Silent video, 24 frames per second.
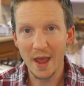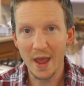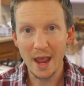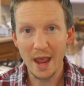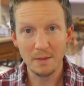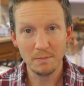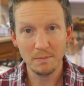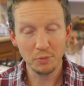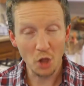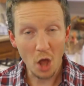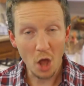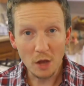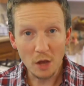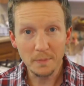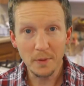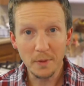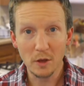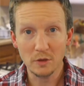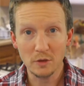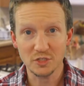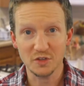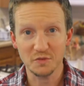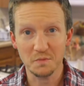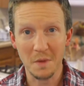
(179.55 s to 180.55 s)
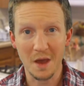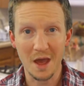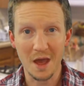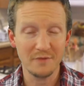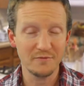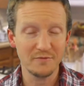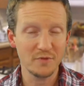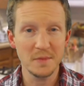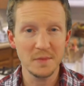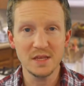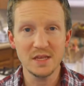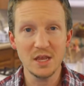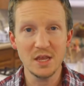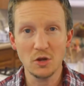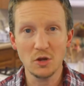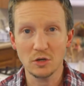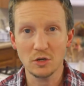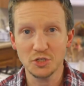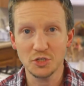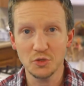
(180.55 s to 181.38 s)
a blog post of mine from a year or